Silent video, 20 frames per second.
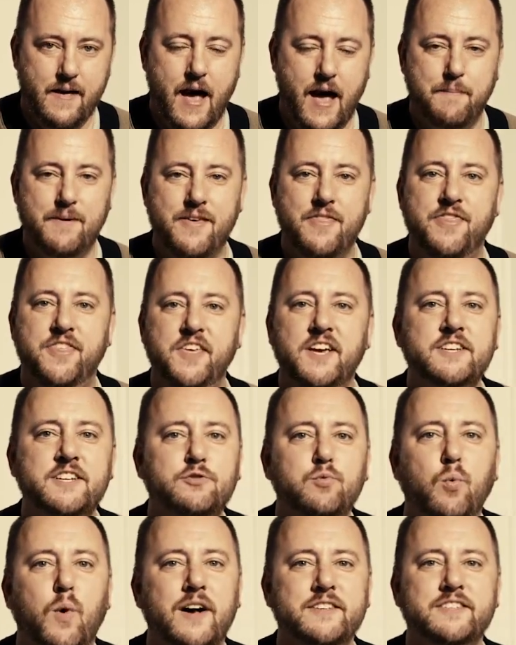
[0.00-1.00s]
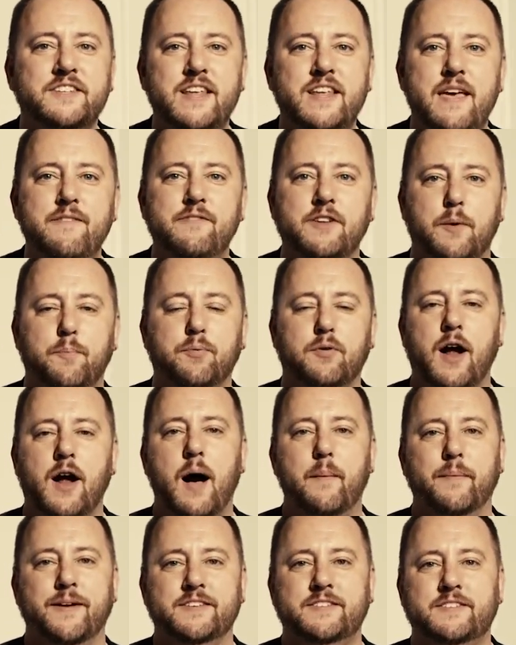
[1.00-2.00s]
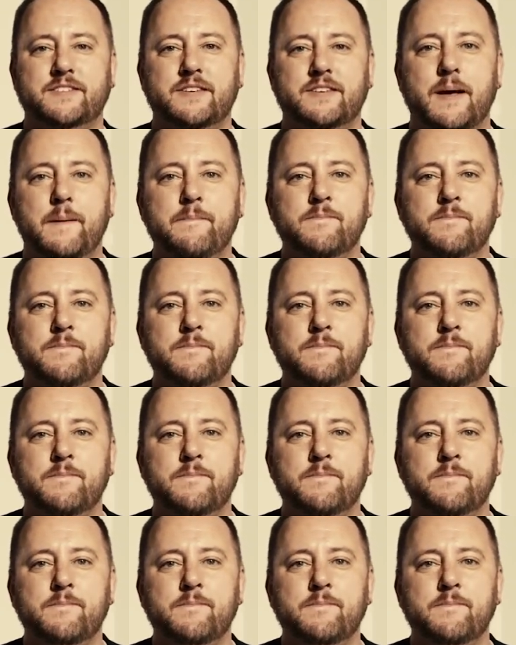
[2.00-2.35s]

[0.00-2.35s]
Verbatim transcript: I mean, this wasn't even a promise.